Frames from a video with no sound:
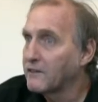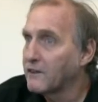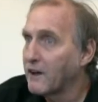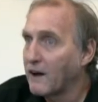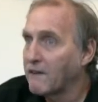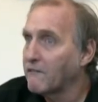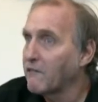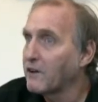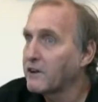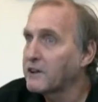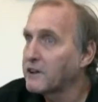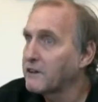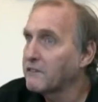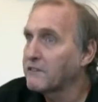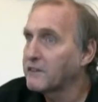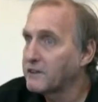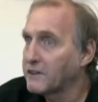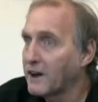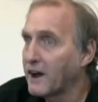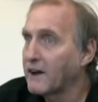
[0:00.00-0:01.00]
I'm only
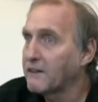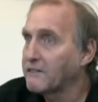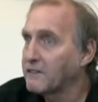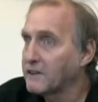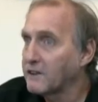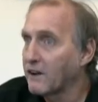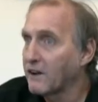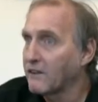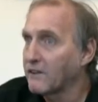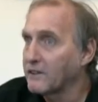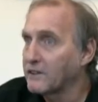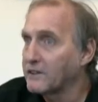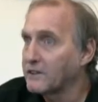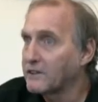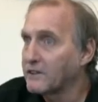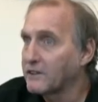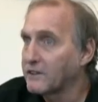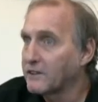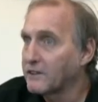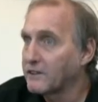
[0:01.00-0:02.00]
given time and
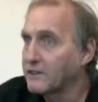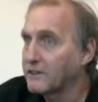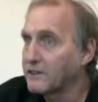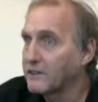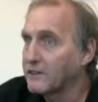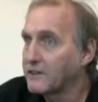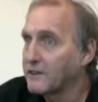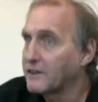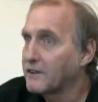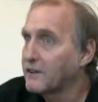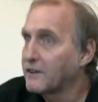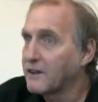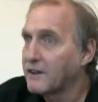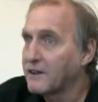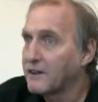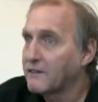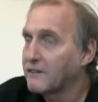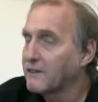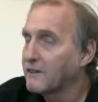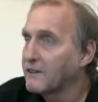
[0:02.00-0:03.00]
knowledge.
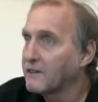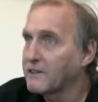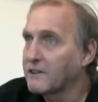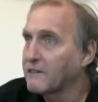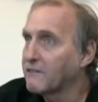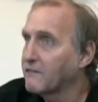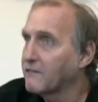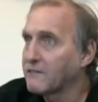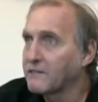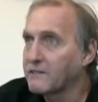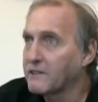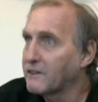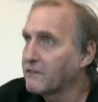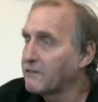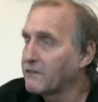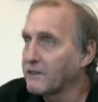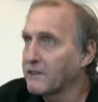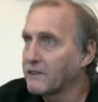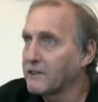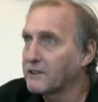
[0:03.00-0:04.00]
Their
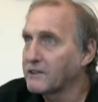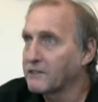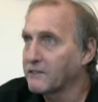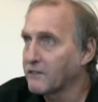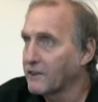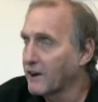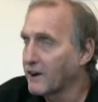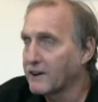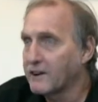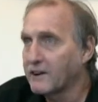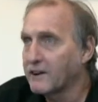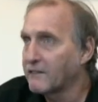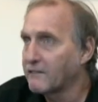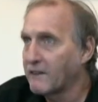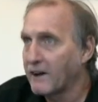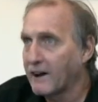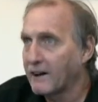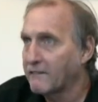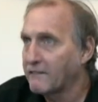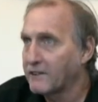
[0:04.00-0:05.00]
feelings, when I hear
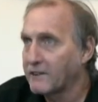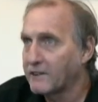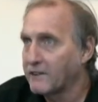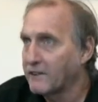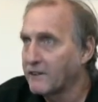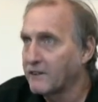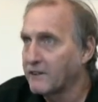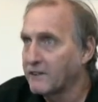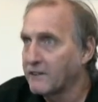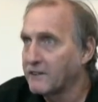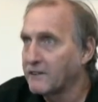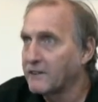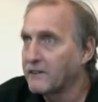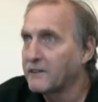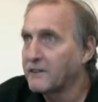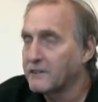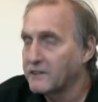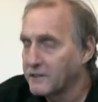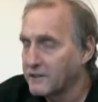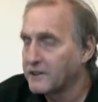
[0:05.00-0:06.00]
back in return,
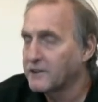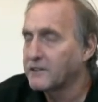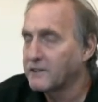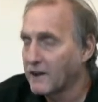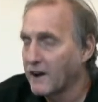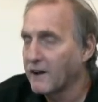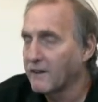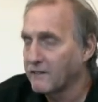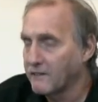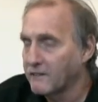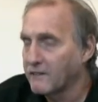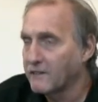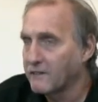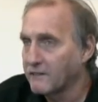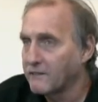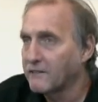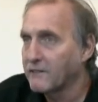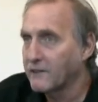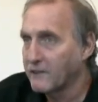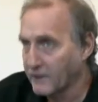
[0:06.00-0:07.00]
just
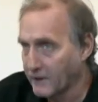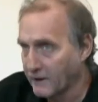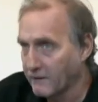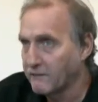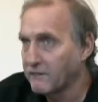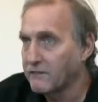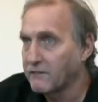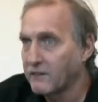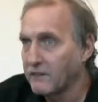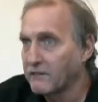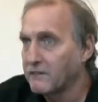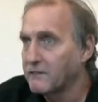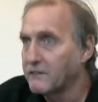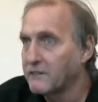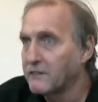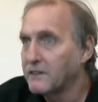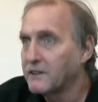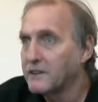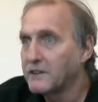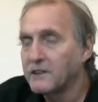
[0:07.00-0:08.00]
where they're coming from,
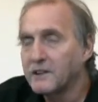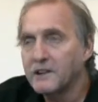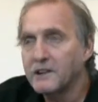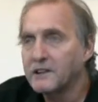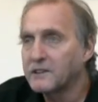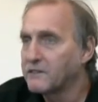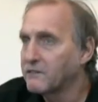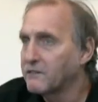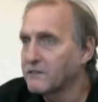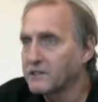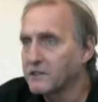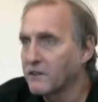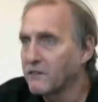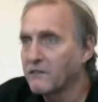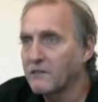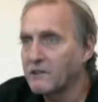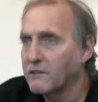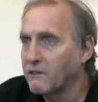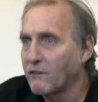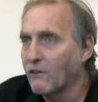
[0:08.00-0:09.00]
is so
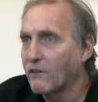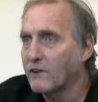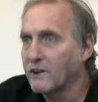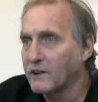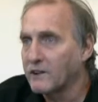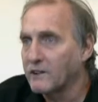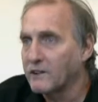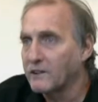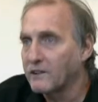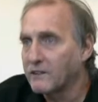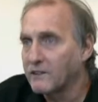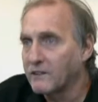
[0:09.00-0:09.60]
rewarding.